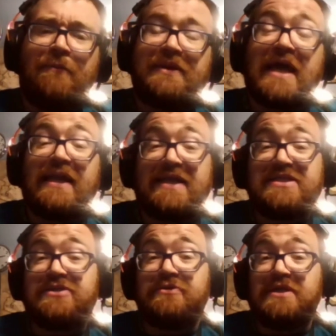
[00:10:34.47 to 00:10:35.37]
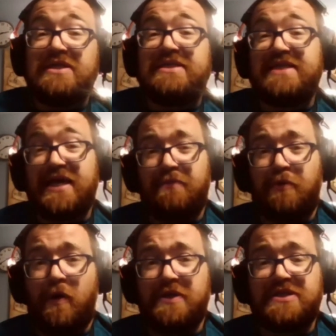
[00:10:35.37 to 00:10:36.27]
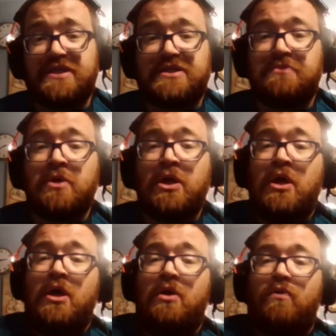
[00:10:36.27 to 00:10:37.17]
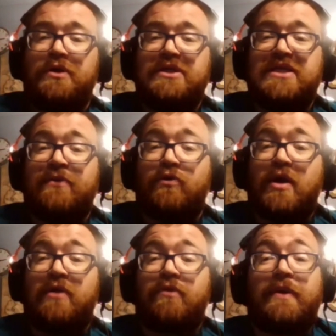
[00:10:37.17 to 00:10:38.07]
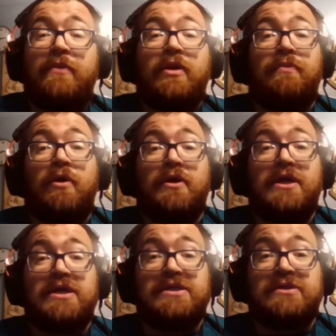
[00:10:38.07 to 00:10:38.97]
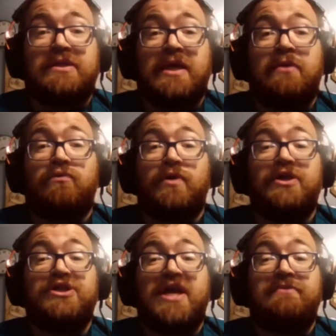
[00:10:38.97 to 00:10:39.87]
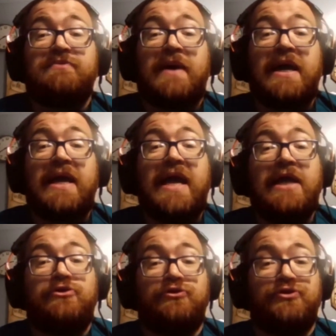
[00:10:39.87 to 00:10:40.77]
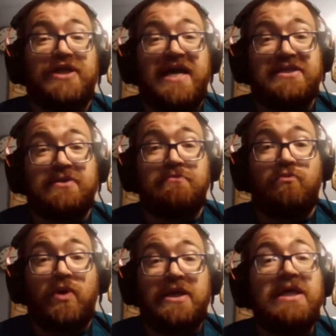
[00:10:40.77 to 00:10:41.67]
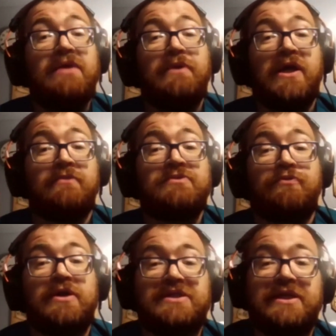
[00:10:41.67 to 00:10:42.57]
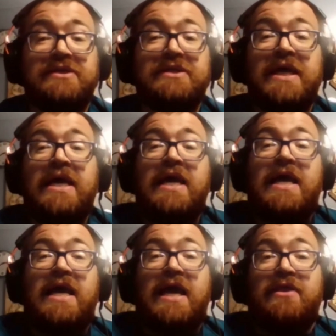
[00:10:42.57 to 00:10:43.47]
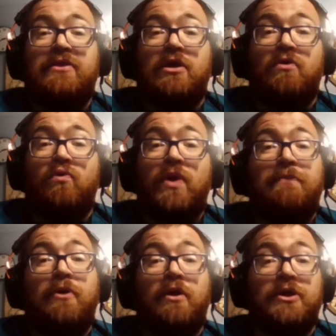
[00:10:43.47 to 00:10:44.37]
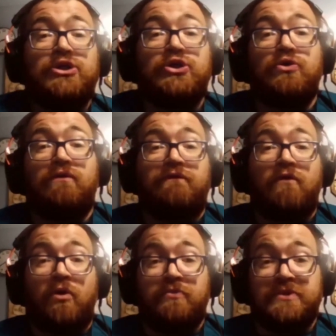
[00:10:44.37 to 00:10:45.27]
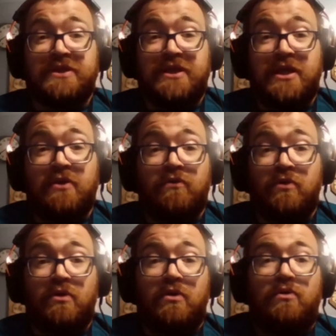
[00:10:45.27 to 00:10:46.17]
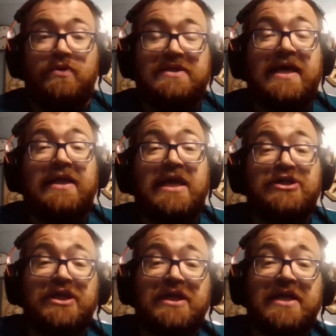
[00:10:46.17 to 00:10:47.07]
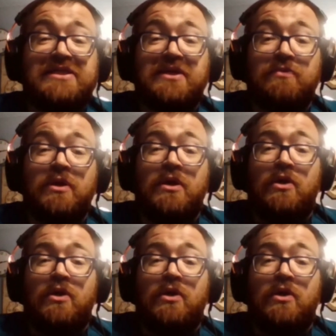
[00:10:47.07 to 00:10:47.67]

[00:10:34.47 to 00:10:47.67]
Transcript: But that leads to the second-party system, where the Democratic-Republican Party is then reshaped by Andrew Jackson when he becomes president, and the Whig Party soon forms in retaliation against him.